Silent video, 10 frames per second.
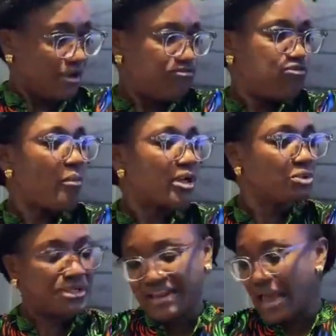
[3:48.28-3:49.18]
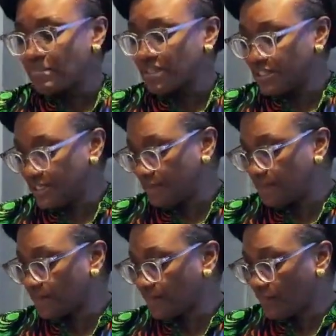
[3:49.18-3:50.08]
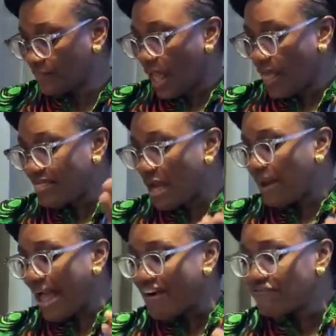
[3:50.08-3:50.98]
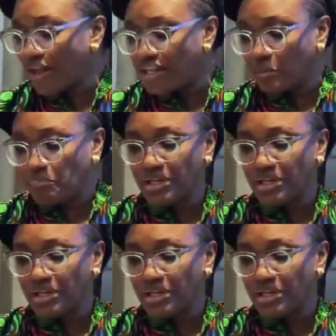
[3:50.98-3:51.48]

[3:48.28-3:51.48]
a forward-looking M&E, thereby avoiding the